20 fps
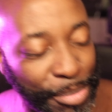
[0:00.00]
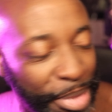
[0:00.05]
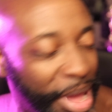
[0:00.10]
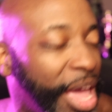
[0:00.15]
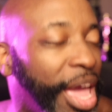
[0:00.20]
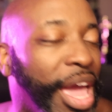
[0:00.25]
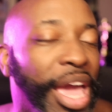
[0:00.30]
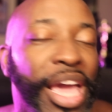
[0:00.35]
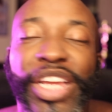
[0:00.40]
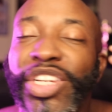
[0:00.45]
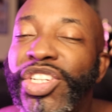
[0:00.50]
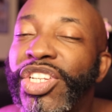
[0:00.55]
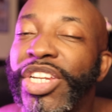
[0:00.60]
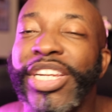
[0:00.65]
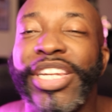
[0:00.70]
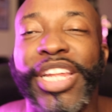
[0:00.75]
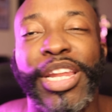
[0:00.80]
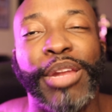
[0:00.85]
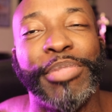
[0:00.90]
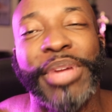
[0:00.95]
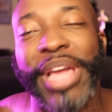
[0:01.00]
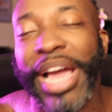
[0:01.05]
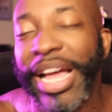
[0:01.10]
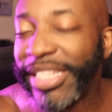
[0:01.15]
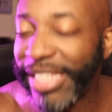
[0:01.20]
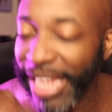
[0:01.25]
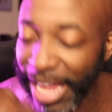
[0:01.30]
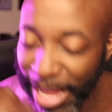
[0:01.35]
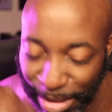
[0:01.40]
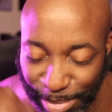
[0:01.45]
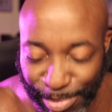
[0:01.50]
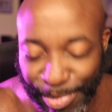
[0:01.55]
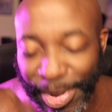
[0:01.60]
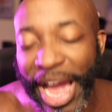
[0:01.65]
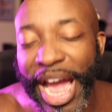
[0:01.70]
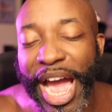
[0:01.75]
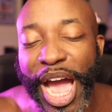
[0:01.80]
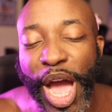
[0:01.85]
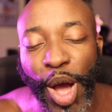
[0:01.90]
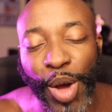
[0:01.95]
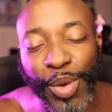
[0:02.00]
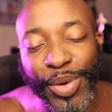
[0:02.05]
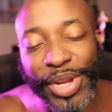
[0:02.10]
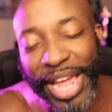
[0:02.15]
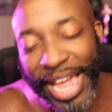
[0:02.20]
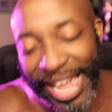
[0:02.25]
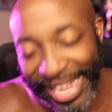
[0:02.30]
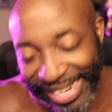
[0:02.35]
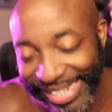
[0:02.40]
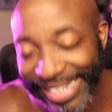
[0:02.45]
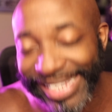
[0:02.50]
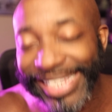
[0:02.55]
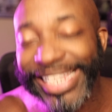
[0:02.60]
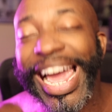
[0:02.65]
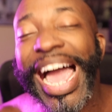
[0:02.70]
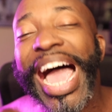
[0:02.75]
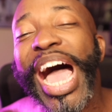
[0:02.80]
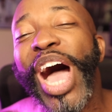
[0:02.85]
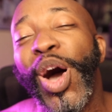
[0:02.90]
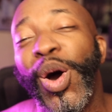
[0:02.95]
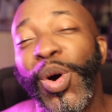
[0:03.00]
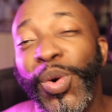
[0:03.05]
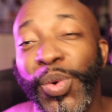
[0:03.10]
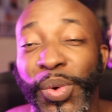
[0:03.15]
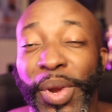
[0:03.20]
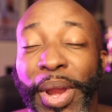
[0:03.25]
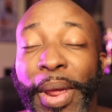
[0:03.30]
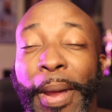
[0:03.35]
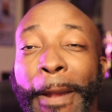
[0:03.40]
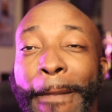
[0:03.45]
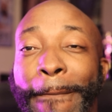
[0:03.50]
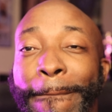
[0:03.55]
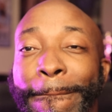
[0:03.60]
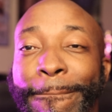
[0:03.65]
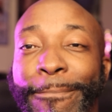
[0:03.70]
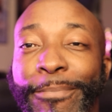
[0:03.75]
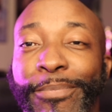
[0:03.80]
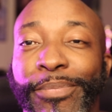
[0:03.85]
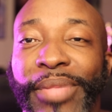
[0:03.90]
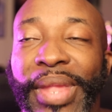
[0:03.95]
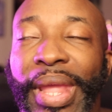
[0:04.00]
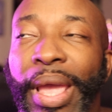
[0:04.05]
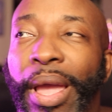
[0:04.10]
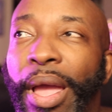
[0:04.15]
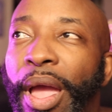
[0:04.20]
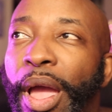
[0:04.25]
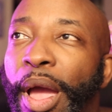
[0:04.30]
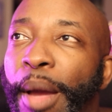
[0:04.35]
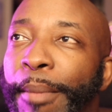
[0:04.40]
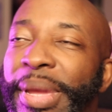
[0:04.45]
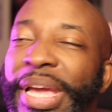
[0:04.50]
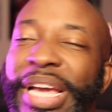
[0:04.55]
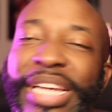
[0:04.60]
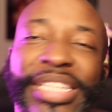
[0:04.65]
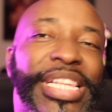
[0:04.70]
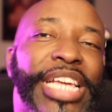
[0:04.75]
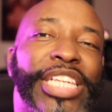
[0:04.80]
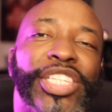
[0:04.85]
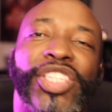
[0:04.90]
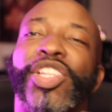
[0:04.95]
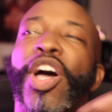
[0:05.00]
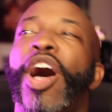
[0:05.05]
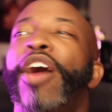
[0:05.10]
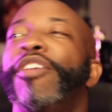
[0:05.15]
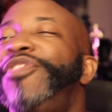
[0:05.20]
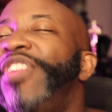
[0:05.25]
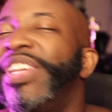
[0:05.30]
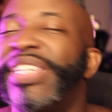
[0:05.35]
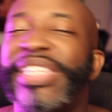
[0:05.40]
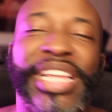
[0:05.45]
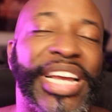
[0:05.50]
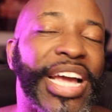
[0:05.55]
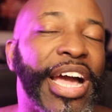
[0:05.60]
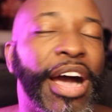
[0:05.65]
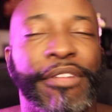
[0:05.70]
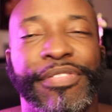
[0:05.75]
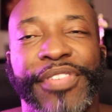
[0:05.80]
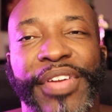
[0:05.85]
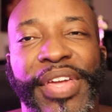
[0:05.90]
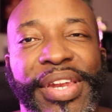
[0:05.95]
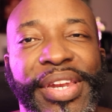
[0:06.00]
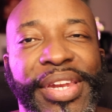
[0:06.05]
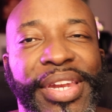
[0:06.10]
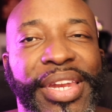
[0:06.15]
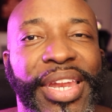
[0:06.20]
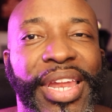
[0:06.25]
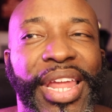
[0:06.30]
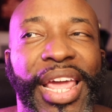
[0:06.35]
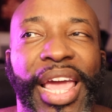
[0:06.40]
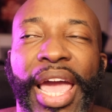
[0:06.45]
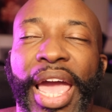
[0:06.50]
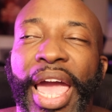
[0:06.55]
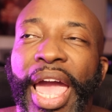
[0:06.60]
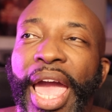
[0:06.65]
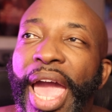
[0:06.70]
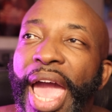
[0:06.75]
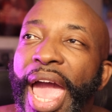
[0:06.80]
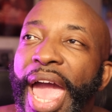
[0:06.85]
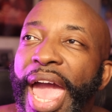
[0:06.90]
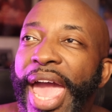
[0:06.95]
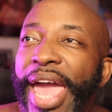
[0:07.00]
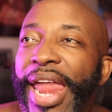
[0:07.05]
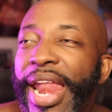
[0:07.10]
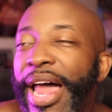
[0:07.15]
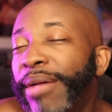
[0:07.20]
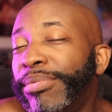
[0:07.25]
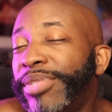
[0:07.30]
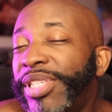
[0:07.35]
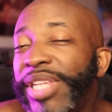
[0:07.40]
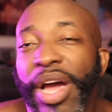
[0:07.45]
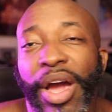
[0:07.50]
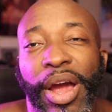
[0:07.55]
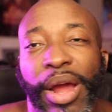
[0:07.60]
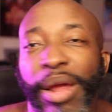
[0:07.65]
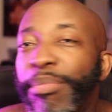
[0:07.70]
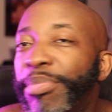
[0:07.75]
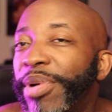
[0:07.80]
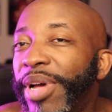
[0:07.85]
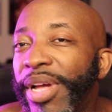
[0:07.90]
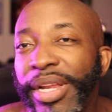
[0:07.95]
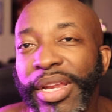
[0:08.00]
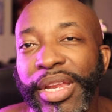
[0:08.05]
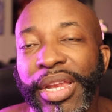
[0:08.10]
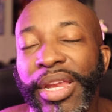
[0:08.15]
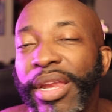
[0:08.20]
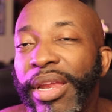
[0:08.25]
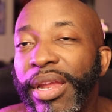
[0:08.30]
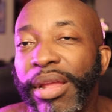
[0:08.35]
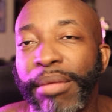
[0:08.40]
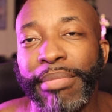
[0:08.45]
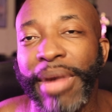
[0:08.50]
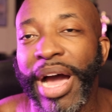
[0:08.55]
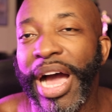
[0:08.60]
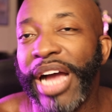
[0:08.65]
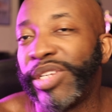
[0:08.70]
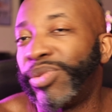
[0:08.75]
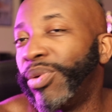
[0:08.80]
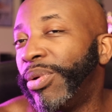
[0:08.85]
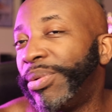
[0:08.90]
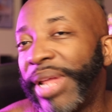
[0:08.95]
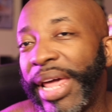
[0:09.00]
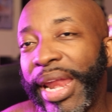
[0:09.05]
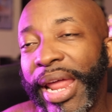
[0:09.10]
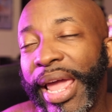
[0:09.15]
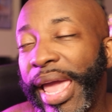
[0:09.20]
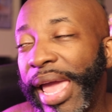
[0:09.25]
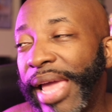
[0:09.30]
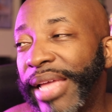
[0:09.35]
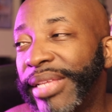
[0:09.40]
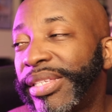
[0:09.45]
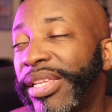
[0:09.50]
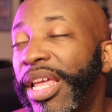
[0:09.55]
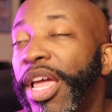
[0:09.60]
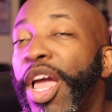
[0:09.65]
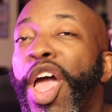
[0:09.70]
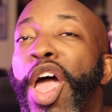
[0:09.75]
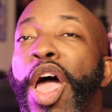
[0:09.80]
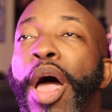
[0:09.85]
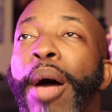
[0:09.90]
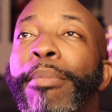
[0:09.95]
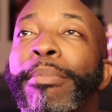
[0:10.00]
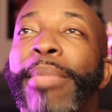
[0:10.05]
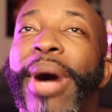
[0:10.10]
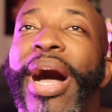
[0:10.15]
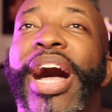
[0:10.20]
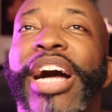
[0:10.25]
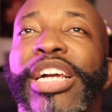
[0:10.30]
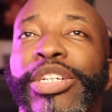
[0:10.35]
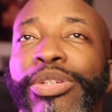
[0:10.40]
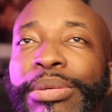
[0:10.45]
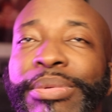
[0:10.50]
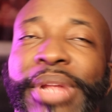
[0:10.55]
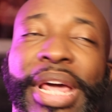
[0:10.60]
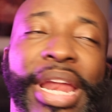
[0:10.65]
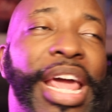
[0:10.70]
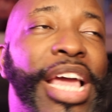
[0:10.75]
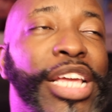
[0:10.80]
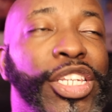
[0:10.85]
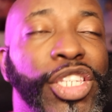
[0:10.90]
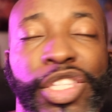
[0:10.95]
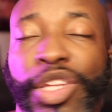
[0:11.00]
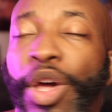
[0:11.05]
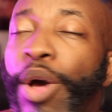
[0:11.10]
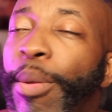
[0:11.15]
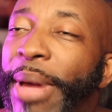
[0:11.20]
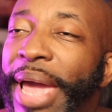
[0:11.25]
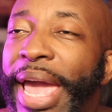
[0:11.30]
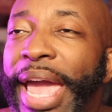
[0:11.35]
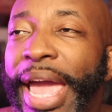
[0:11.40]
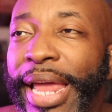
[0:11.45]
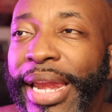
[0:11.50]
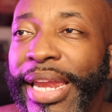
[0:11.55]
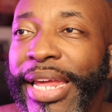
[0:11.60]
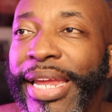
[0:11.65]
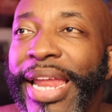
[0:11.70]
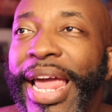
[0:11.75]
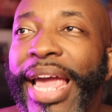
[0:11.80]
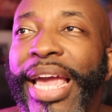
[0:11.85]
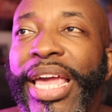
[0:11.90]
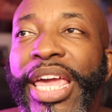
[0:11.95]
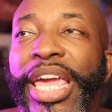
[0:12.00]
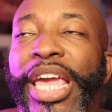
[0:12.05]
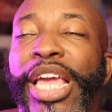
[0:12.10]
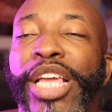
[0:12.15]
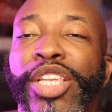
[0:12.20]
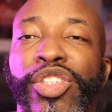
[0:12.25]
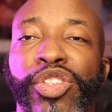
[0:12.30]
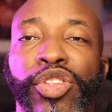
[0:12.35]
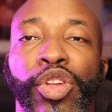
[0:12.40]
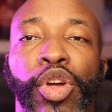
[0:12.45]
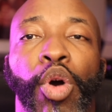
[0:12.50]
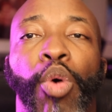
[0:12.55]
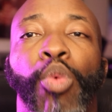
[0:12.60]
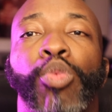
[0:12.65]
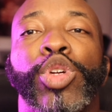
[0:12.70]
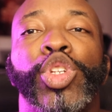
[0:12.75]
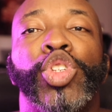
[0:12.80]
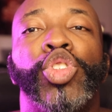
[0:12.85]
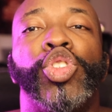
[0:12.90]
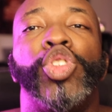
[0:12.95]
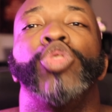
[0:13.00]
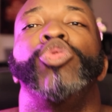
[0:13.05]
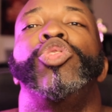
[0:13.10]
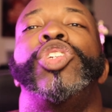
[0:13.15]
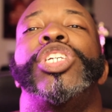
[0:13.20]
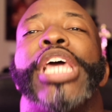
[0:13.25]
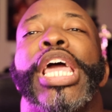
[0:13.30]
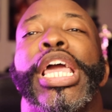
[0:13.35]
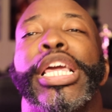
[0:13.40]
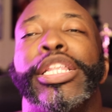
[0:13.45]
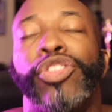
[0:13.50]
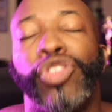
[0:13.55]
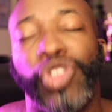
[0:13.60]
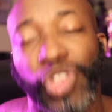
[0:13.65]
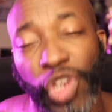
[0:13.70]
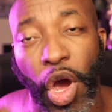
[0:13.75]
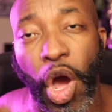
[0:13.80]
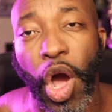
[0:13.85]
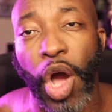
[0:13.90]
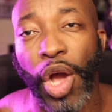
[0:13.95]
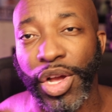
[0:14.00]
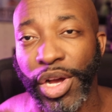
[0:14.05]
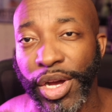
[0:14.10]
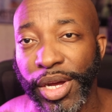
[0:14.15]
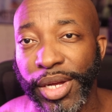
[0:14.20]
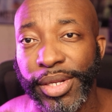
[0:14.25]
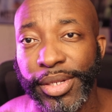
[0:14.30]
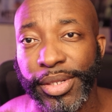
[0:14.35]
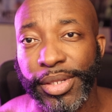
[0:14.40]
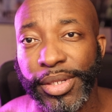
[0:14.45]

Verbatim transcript: bow. He should have did a Beyonce and bowed down. Because they start fisticuffing. And I'm sorry, but Maj whooped that ass. Maj whooped that ass so badly that Keith was 2 shades darker